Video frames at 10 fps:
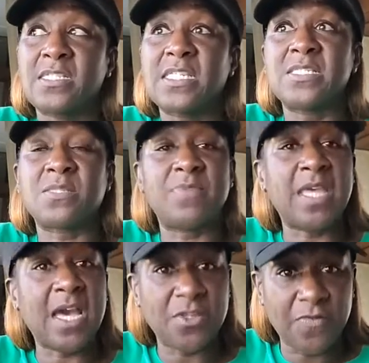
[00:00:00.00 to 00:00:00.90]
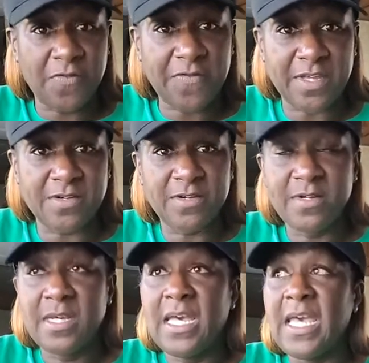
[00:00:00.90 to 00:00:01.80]
tends to be how you feel.
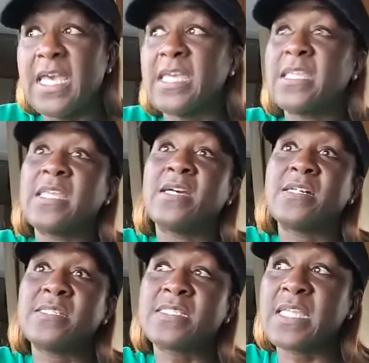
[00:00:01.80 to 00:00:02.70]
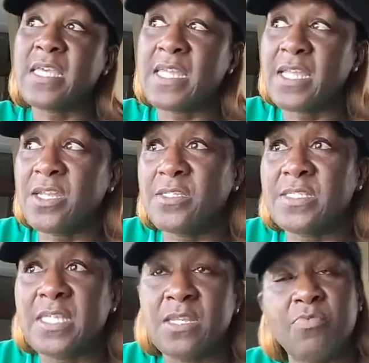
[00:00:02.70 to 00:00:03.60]
And I
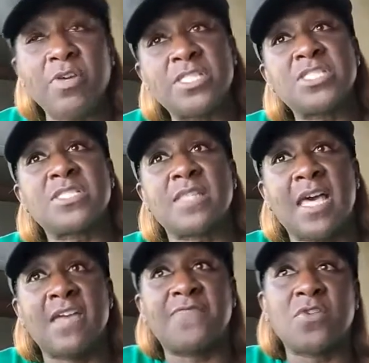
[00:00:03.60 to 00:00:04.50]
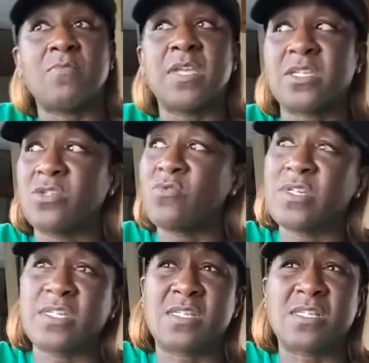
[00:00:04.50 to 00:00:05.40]
understand the pressures of life don't make you
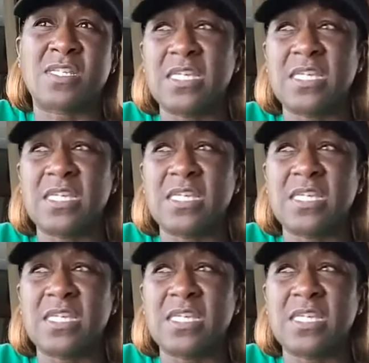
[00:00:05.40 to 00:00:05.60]
want to